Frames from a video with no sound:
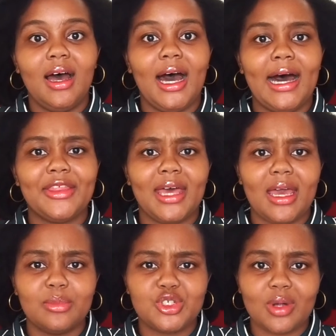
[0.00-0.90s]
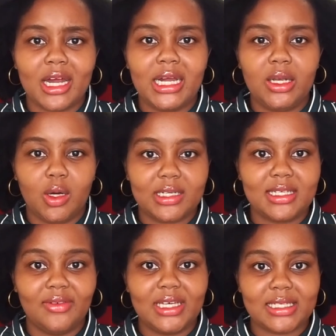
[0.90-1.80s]
the M-Shwari Lock
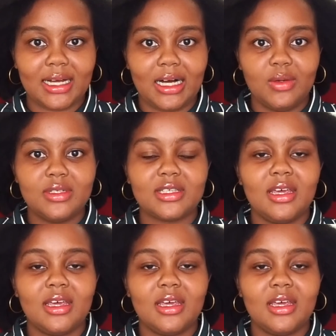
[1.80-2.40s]
Savings Account.